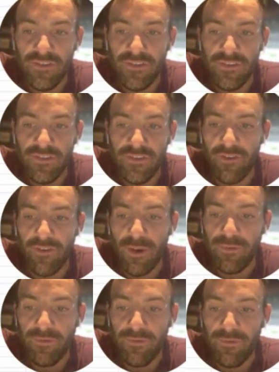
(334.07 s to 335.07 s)
So that
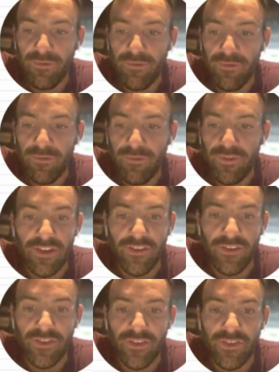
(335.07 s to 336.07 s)
reps in reserve there
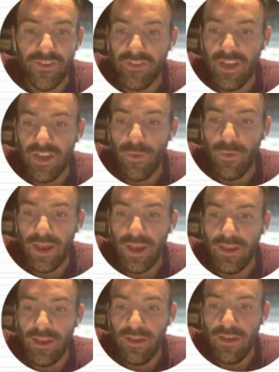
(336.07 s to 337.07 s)
just adjusts that
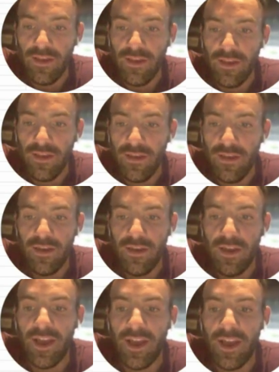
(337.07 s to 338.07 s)
weight.
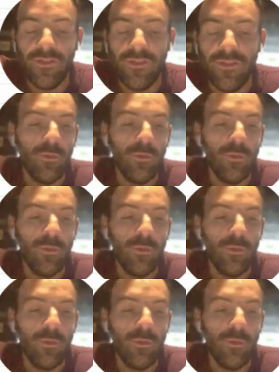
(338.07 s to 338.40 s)
And that is all